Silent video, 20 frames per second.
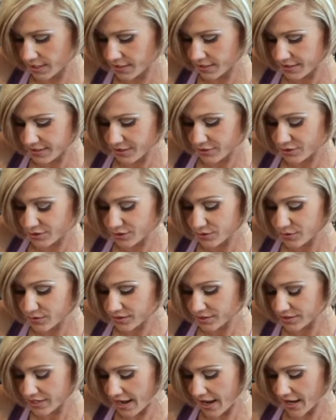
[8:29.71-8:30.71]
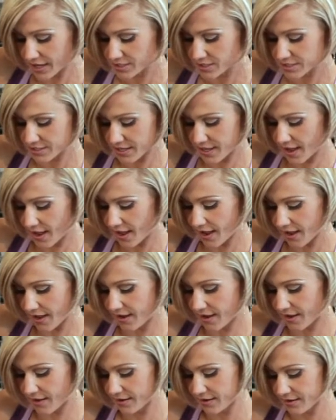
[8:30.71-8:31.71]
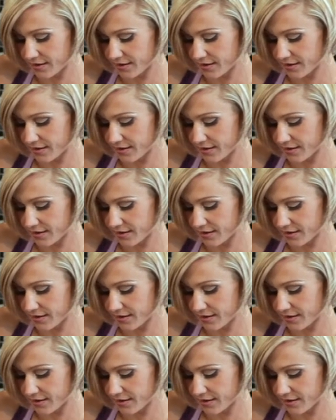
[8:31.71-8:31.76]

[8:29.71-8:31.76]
Now you could actually add